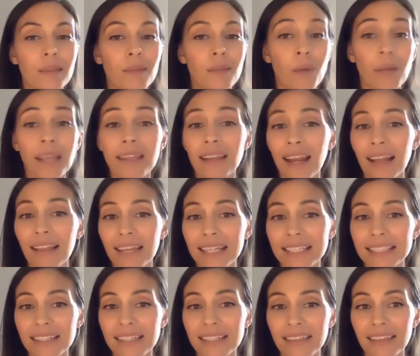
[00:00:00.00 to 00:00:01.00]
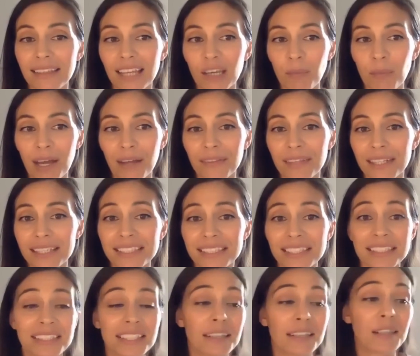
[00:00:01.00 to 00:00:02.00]
The way that I like to think about
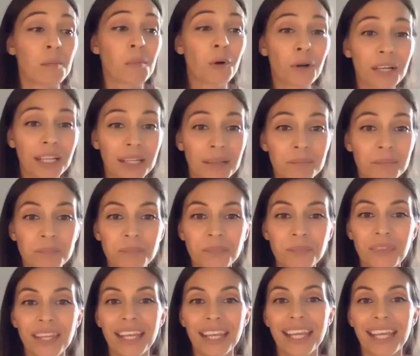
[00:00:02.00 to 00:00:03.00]
this is in the morning,